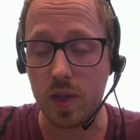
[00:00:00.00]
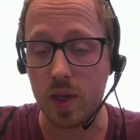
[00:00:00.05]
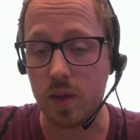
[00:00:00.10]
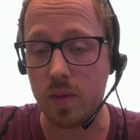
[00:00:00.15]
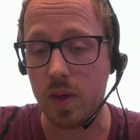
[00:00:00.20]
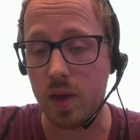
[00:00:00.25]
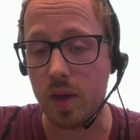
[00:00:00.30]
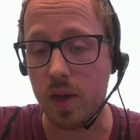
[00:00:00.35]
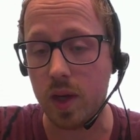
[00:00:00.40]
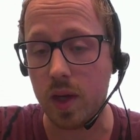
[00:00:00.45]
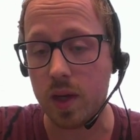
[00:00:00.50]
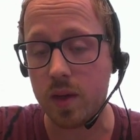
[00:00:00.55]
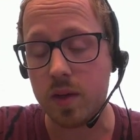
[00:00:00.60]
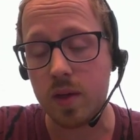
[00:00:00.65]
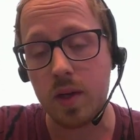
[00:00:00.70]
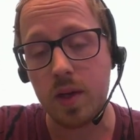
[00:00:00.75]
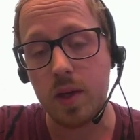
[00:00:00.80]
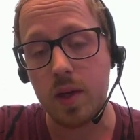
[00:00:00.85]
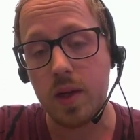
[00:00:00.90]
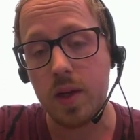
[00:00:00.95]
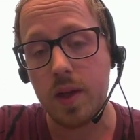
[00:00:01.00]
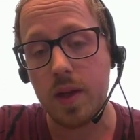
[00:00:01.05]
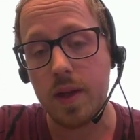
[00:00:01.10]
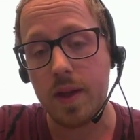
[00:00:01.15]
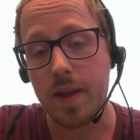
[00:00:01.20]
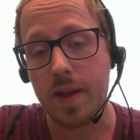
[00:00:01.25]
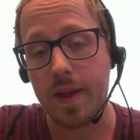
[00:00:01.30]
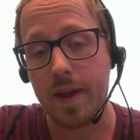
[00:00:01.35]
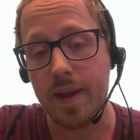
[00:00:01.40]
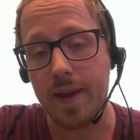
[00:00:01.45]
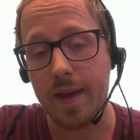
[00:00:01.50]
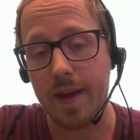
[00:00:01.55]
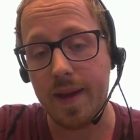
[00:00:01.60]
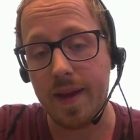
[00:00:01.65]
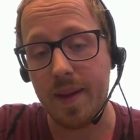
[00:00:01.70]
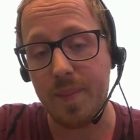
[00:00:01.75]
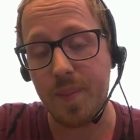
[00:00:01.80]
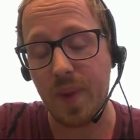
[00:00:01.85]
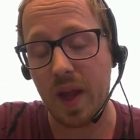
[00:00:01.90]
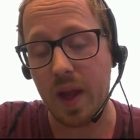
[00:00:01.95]
that are in there.
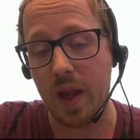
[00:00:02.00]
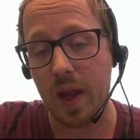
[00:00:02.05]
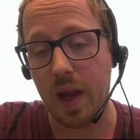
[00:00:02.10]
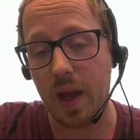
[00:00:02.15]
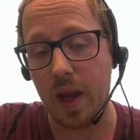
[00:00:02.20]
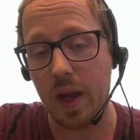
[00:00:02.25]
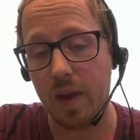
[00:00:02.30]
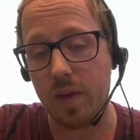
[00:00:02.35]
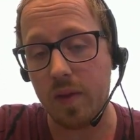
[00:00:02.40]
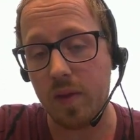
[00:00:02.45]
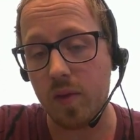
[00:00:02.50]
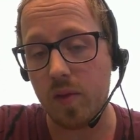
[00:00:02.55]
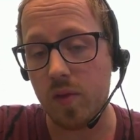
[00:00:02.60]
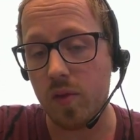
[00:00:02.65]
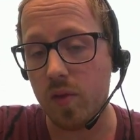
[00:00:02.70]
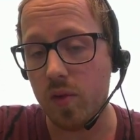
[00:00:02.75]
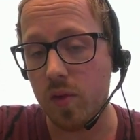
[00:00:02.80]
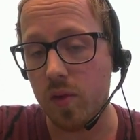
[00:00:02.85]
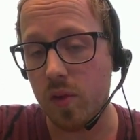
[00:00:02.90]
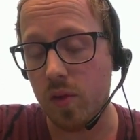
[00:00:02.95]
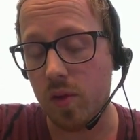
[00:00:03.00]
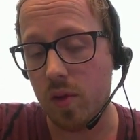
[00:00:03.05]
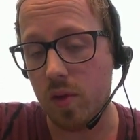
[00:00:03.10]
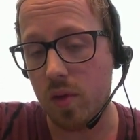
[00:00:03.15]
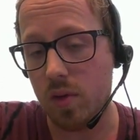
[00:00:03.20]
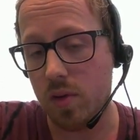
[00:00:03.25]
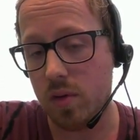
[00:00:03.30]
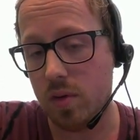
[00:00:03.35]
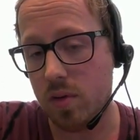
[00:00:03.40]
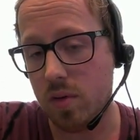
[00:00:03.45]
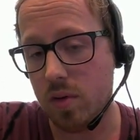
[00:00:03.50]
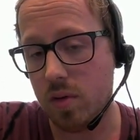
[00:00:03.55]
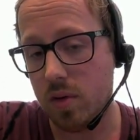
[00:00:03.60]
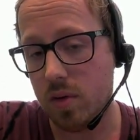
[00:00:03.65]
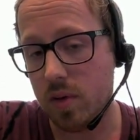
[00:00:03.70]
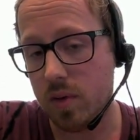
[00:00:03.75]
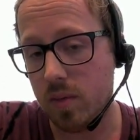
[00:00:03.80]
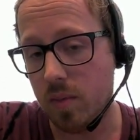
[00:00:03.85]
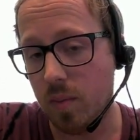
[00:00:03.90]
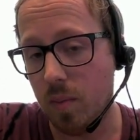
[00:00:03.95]
And the
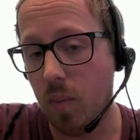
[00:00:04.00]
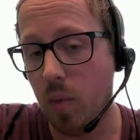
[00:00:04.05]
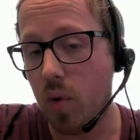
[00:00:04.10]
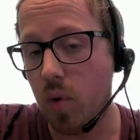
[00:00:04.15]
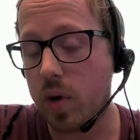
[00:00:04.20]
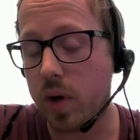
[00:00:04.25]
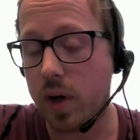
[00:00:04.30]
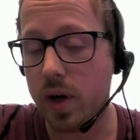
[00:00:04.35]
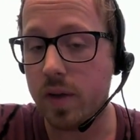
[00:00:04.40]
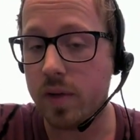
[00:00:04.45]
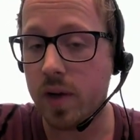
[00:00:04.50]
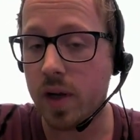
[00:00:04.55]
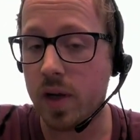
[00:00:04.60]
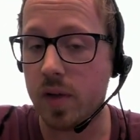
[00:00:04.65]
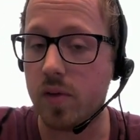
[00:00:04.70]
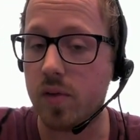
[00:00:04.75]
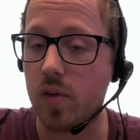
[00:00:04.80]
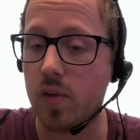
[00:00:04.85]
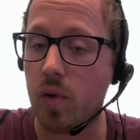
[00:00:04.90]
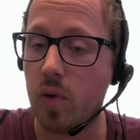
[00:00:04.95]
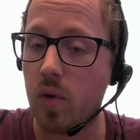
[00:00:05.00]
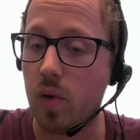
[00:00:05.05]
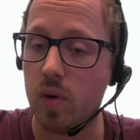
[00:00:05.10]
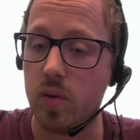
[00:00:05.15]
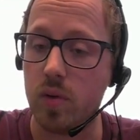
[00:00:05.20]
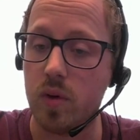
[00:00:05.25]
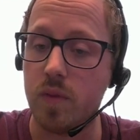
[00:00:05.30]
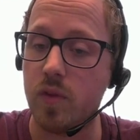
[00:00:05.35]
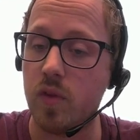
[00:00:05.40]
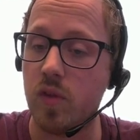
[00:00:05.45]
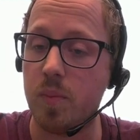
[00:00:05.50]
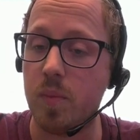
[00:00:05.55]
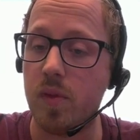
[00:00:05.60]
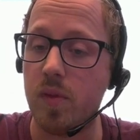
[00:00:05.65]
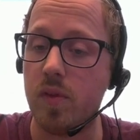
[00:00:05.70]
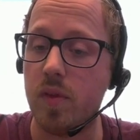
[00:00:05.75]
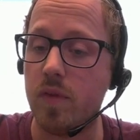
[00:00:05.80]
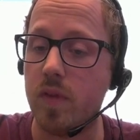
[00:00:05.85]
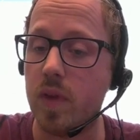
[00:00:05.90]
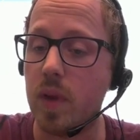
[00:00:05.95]
more intense the color of a
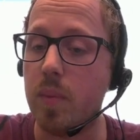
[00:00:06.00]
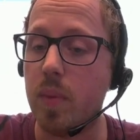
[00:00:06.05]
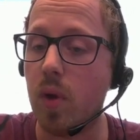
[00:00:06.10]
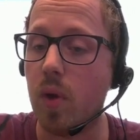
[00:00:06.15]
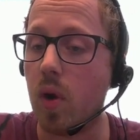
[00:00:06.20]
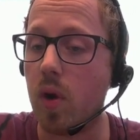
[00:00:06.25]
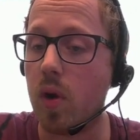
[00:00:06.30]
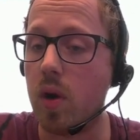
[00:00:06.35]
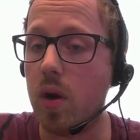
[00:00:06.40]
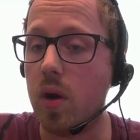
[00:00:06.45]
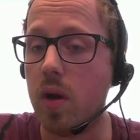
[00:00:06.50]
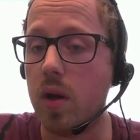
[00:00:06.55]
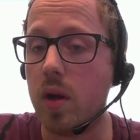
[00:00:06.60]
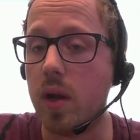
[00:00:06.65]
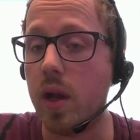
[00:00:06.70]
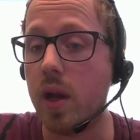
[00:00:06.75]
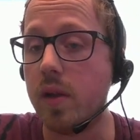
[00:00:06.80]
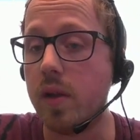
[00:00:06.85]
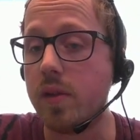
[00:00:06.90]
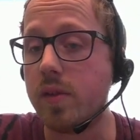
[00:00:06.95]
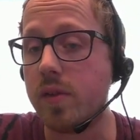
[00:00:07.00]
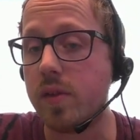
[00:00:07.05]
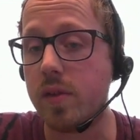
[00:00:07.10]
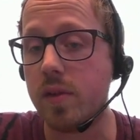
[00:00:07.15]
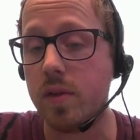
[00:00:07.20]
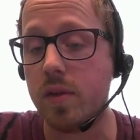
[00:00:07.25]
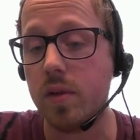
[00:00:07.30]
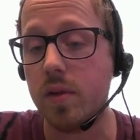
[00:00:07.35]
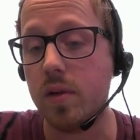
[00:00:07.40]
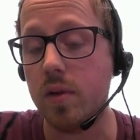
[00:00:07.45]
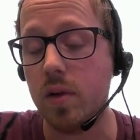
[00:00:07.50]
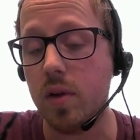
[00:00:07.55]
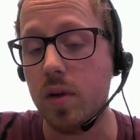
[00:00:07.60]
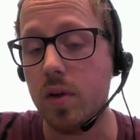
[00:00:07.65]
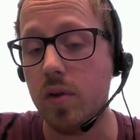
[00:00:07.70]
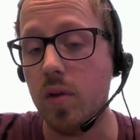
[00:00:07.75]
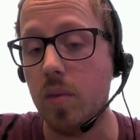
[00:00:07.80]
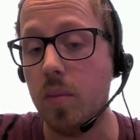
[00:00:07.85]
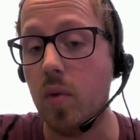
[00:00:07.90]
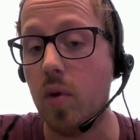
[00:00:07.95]
specific block is,
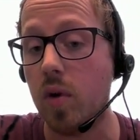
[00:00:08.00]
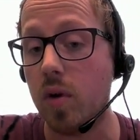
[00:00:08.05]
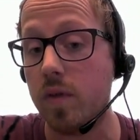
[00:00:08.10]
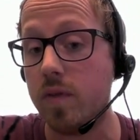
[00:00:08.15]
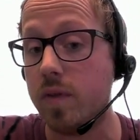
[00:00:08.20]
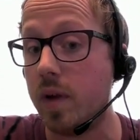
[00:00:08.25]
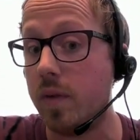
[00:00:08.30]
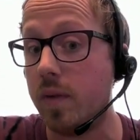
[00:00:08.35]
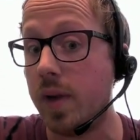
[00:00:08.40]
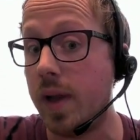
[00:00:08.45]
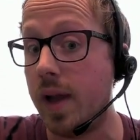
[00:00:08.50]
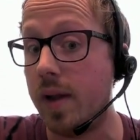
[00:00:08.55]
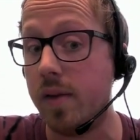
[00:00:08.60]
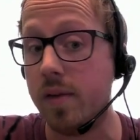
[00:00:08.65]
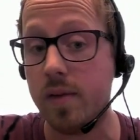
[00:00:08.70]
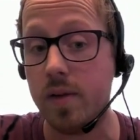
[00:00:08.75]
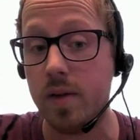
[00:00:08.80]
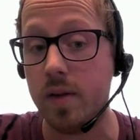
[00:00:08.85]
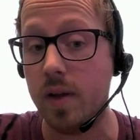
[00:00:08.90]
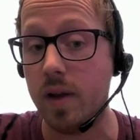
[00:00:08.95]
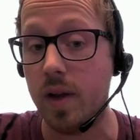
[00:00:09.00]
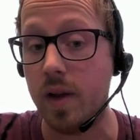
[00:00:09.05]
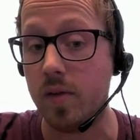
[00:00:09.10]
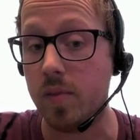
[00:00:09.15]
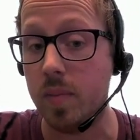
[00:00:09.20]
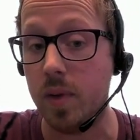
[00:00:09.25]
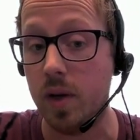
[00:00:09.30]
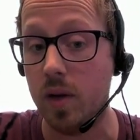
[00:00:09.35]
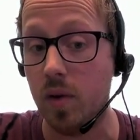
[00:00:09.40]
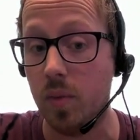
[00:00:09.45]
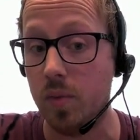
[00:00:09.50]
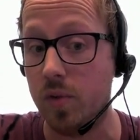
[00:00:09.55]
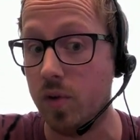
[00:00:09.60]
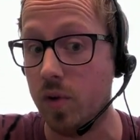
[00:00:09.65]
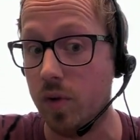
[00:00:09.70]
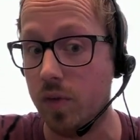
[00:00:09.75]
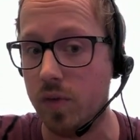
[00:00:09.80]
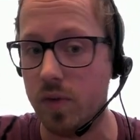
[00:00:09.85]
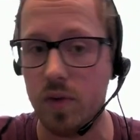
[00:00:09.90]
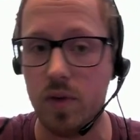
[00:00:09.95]
the more variation has been
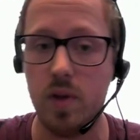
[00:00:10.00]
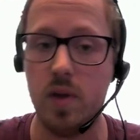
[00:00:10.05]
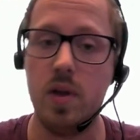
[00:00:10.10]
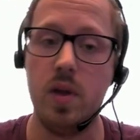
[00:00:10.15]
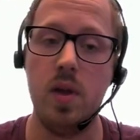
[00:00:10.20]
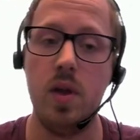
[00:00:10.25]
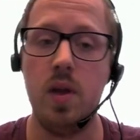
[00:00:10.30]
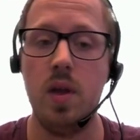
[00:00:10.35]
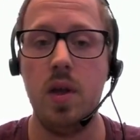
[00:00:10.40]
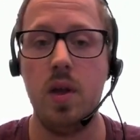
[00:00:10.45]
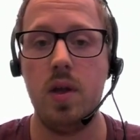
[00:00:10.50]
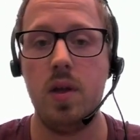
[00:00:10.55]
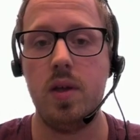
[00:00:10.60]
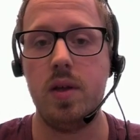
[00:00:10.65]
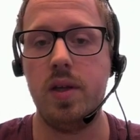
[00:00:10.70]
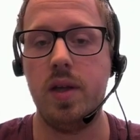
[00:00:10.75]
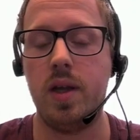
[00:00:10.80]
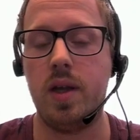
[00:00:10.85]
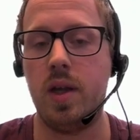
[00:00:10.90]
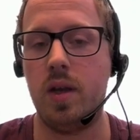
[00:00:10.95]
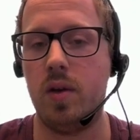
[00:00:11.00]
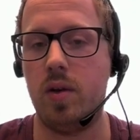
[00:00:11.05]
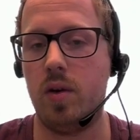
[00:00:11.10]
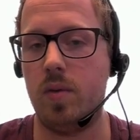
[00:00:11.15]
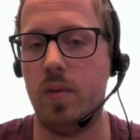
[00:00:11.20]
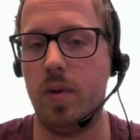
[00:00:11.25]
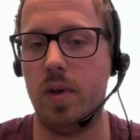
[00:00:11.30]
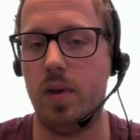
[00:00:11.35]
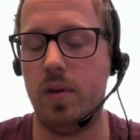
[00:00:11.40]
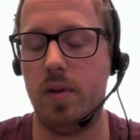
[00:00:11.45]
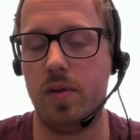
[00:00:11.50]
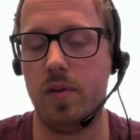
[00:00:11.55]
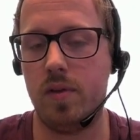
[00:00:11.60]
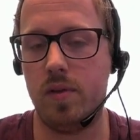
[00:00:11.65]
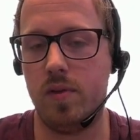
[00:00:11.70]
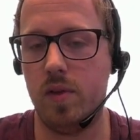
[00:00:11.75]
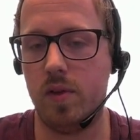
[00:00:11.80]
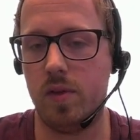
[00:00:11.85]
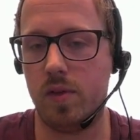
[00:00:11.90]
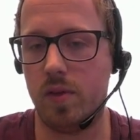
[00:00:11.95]
observed. And you can already, this is
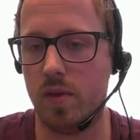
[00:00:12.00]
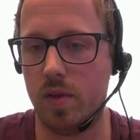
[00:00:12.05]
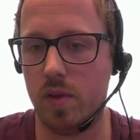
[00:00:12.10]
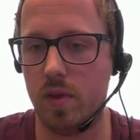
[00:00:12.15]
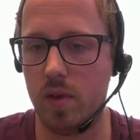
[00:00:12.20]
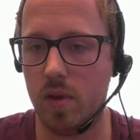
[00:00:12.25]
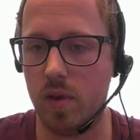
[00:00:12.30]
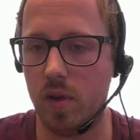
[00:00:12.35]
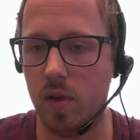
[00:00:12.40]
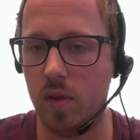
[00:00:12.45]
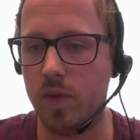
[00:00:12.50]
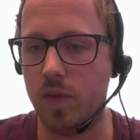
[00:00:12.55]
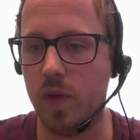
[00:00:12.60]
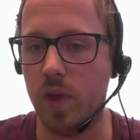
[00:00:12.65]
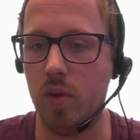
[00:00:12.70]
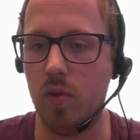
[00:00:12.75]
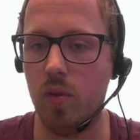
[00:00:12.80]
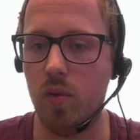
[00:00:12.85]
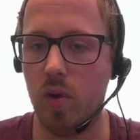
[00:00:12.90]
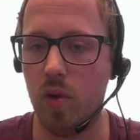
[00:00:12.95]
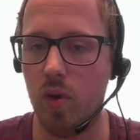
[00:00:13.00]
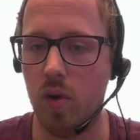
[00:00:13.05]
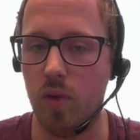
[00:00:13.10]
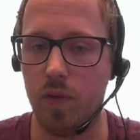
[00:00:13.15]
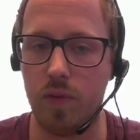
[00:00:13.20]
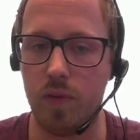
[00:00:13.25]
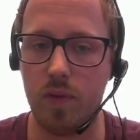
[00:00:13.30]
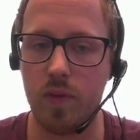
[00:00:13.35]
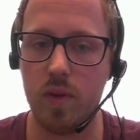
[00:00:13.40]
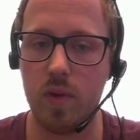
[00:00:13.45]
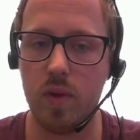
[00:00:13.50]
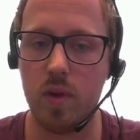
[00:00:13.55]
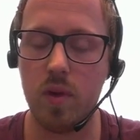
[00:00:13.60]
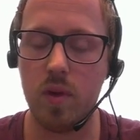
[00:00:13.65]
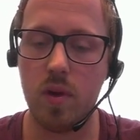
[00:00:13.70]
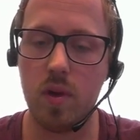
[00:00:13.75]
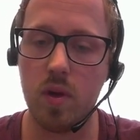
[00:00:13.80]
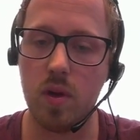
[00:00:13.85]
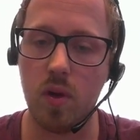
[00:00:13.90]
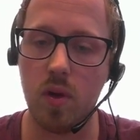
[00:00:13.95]
just a view of
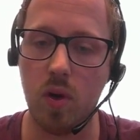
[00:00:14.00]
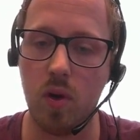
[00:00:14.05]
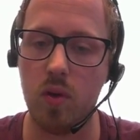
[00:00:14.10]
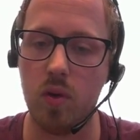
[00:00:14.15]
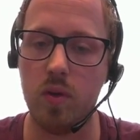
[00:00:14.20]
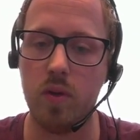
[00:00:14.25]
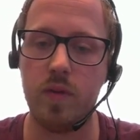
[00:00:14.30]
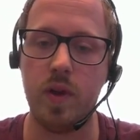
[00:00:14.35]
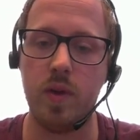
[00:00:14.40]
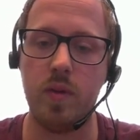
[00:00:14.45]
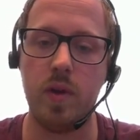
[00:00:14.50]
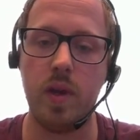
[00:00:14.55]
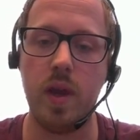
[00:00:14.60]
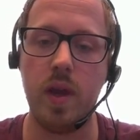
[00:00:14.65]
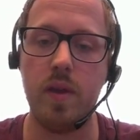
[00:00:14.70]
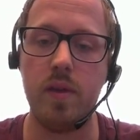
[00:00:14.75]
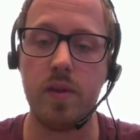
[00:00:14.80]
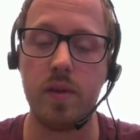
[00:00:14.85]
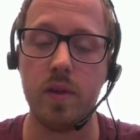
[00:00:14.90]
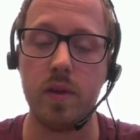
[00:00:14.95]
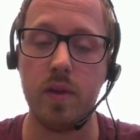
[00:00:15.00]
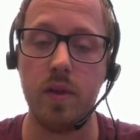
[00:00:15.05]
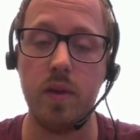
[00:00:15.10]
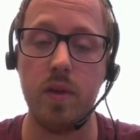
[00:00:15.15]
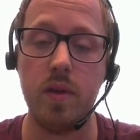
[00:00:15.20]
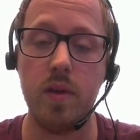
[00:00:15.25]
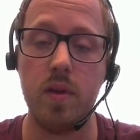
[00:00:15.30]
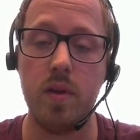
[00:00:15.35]
all the variation